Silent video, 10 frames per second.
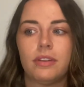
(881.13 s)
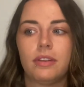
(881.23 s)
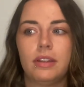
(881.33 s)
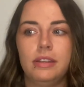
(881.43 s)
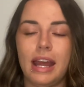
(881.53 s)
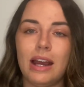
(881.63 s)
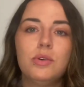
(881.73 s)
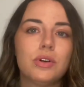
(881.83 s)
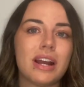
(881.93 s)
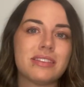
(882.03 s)
Now
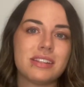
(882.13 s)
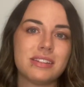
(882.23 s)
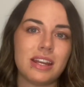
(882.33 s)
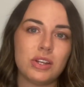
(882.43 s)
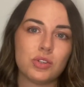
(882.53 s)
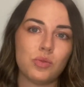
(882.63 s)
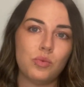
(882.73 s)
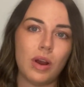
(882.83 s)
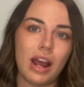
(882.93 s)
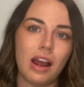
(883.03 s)
we're at the stage
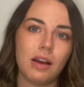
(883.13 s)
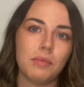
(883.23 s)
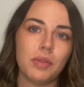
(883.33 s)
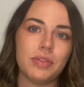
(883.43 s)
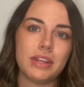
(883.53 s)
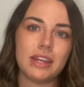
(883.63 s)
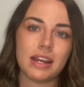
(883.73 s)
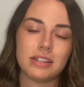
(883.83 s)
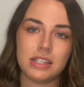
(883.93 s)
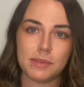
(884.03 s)
where I'm on the
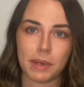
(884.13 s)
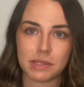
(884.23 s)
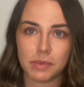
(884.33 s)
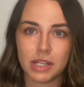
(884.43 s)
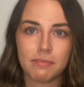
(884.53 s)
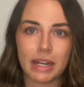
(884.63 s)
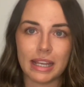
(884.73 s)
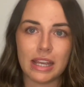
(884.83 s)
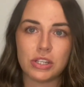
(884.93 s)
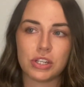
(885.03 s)
antispasmodic
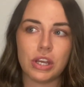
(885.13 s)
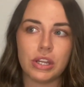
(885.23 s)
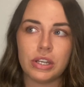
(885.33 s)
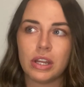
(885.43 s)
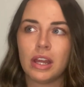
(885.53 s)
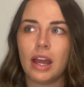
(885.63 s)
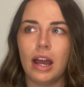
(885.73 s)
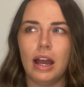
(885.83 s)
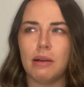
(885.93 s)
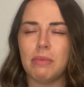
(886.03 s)
medication
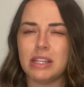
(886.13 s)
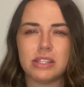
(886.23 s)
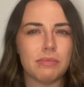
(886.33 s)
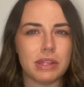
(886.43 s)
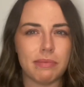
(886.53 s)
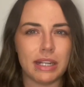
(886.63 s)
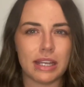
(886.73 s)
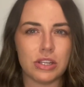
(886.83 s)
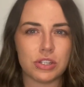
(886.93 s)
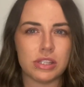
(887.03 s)
and some other
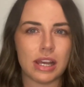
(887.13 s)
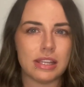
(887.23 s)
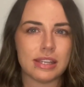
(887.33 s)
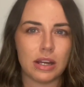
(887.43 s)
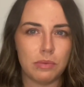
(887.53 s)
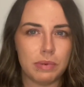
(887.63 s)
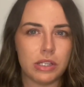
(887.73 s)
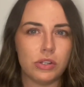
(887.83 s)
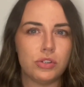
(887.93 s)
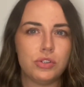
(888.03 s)
medication that is
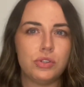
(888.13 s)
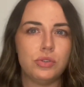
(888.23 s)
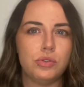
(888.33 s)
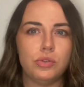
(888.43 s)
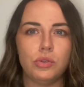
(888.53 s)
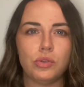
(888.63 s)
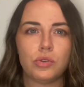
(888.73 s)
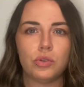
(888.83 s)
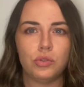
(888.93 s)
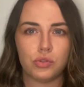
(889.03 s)
helping to
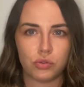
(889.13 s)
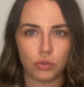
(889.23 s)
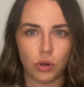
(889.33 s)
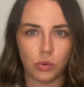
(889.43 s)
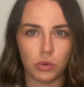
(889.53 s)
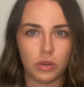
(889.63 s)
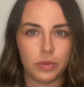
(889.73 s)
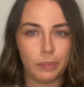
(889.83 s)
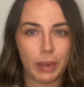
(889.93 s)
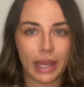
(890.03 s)
control
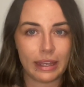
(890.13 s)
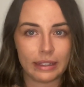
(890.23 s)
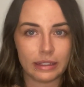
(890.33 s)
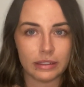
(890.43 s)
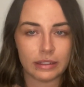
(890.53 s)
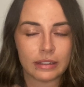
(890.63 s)
the pain.